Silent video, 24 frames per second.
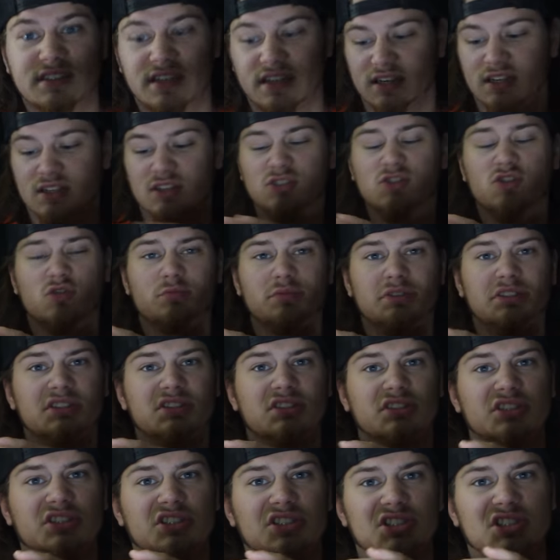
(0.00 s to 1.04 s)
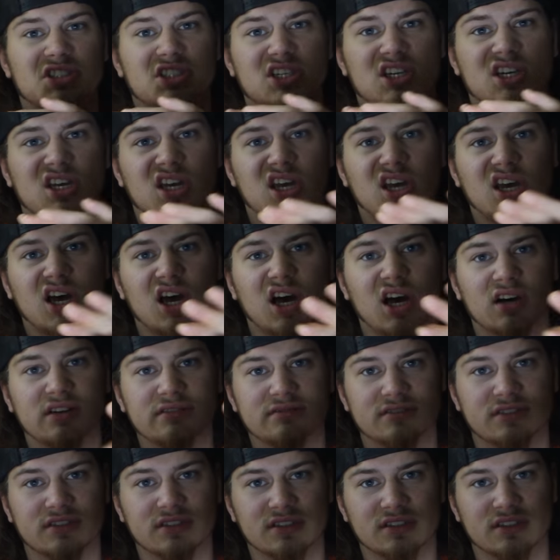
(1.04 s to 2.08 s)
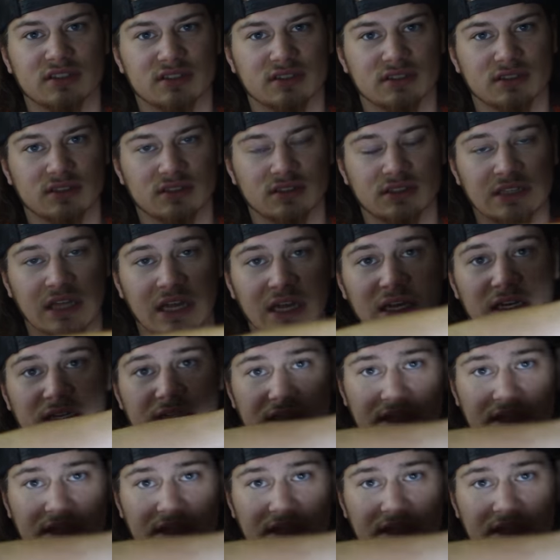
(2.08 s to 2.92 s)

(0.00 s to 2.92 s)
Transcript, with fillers: thing is gonna be just covered. Like